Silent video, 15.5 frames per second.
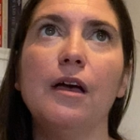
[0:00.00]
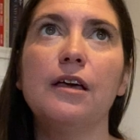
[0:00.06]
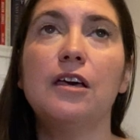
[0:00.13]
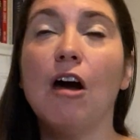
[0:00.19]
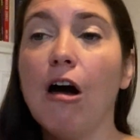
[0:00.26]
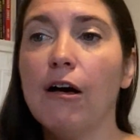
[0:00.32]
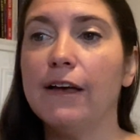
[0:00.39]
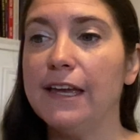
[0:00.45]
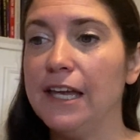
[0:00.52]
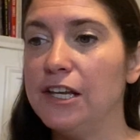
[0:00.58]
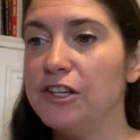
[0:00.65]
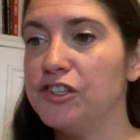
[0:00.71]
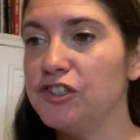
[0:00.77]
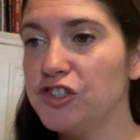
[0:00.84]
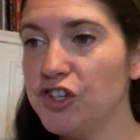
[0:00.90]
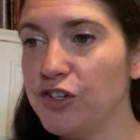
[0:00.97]
guide
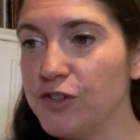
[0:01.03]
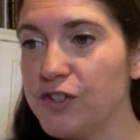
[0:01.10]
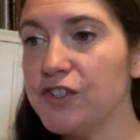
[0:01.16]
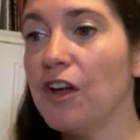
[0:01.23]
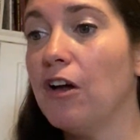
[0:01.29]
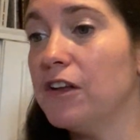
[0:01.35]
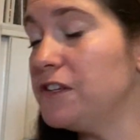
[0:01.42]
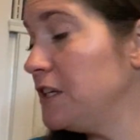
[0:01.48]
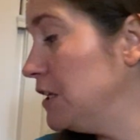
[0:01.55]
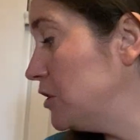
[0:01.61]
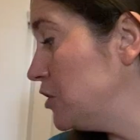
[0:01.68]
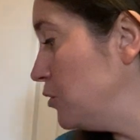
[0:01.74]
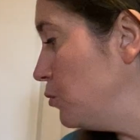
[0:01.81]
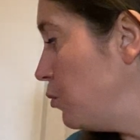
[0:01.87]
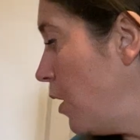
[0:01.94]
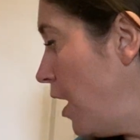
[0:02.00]
to starting
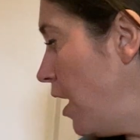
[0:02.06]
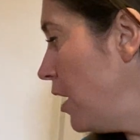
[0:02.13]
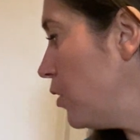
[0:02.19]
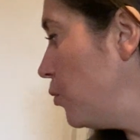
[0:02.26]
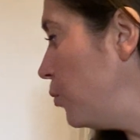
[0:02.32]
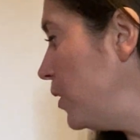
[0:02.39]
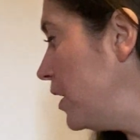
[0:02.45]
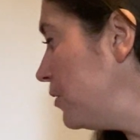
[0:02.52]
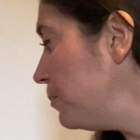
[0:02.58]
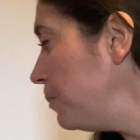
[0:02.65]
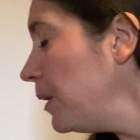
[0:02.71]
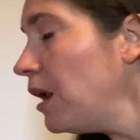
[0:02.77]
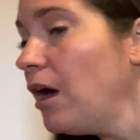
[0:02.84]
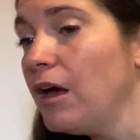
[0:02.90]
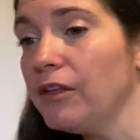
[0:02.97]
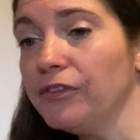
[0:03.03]
to work with
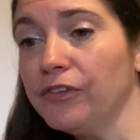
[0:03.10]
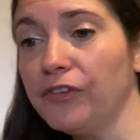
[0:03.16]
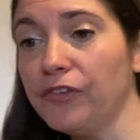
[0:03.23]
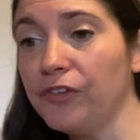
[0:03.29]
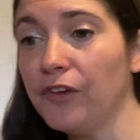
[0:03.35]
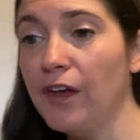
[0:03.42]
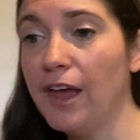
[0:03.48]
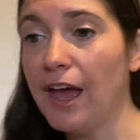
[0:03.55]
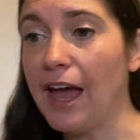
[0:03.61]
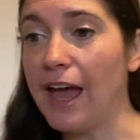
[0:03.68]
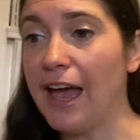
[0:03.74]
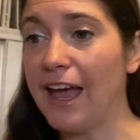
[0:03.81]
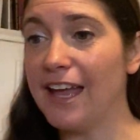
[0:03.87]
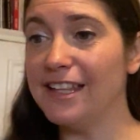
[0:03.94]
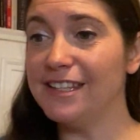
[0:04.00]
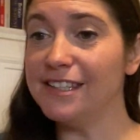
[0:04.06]
plants
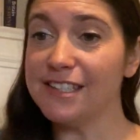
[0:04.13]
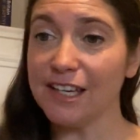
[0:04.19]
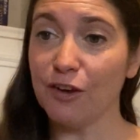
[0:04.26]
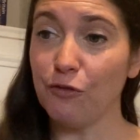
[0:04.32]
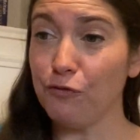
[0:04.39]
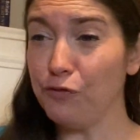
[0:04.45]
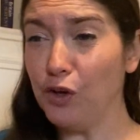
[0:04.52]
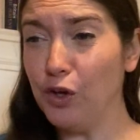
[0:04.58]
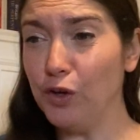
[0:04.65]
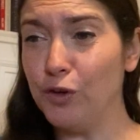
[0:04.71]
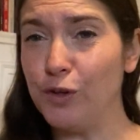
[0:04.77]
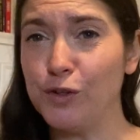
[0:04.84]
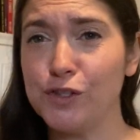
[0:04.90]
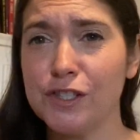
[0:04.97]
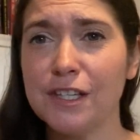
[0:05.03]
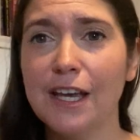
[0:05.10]
and
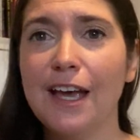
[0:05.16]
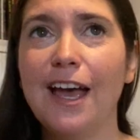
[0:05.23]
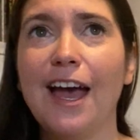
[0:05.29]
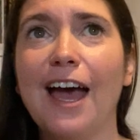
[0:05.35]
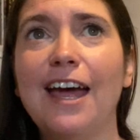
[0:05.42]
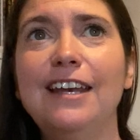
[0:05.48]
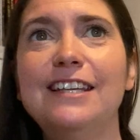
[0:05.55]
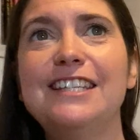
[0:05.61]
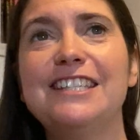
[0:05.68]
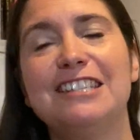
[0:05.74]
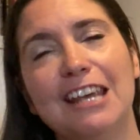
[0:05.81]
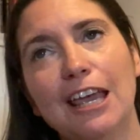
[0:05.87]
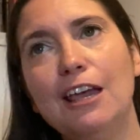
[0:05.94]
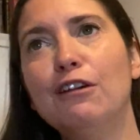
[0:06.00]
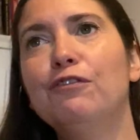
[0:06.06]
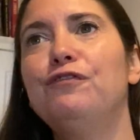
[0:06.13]
foods, and
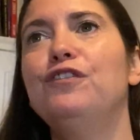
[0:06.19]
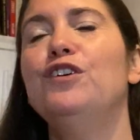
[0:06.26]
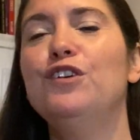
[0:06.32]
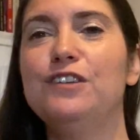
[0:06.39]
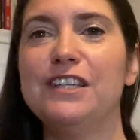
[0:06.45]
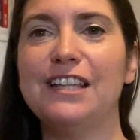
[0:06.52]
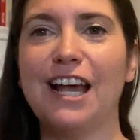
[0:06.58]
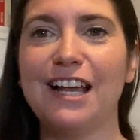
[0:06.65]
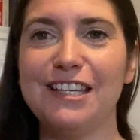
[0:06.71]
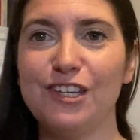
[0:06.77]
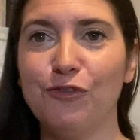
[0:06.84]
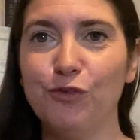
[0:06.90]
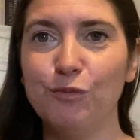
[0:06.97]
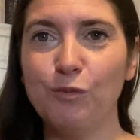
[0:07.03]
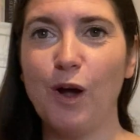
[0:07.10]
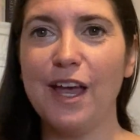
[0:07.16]
seeing food in that
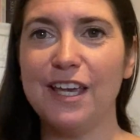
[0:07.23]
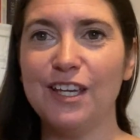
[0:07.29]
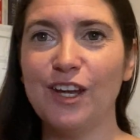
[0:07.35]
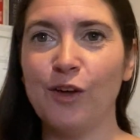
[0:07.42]
different way.